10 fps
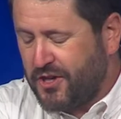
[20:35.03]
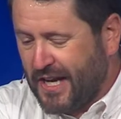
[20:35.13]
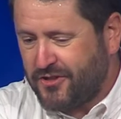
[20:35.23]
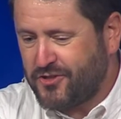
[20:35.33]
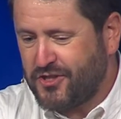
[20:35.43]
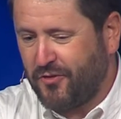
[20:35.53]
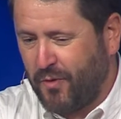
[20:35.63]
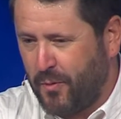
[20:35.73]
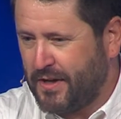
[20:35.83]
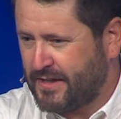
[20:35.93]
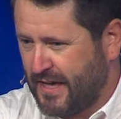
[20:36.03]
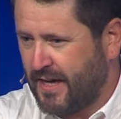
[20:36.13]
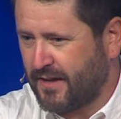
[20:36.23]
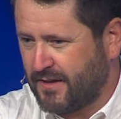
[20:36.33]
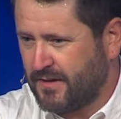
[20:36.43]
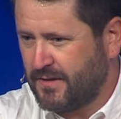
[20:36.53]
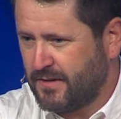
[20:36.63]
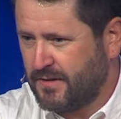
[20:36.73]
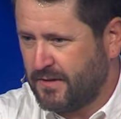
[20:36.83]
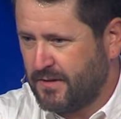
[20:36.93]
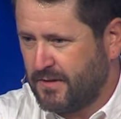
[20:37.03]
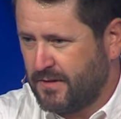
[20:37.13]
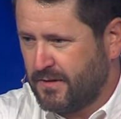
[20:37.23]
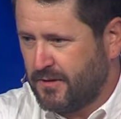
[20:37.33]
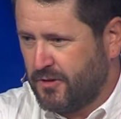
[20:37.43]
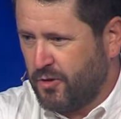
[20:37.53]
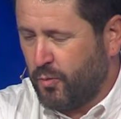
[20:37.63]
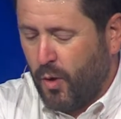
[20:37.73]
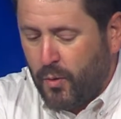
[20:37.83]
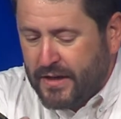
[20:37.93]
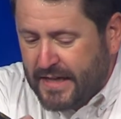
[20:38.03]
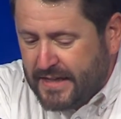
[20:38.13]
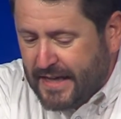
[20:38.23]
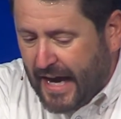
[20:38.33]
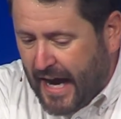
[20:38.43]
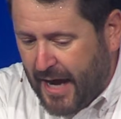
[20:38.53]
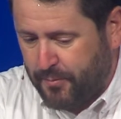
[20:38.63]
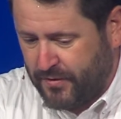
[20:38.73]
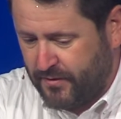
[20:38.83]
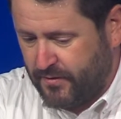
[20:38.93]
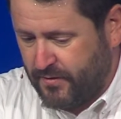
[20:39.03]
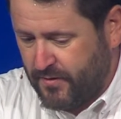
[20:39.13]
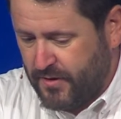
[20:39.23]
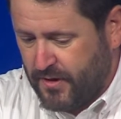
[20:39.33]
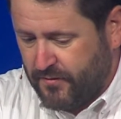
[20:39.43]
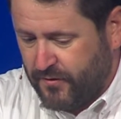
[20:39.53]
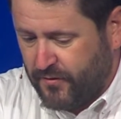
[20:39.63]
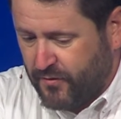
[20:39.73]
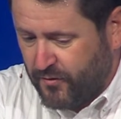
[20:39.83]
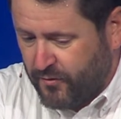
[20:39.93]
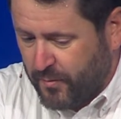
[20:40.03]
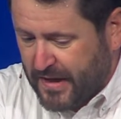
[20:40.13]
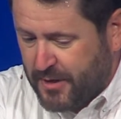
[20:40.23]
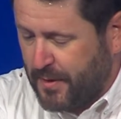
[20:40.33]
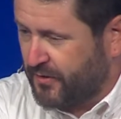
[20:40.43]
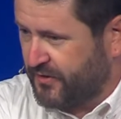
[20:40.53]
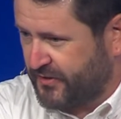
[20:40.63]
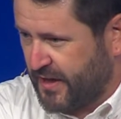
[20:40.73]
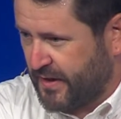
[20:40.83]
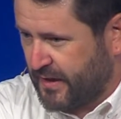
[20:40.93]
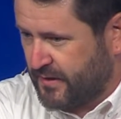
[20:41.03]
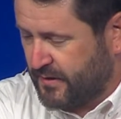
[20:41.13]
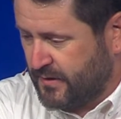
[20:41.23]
you need to ask yourself, what would it take? What would need to happen for me to be able to say that?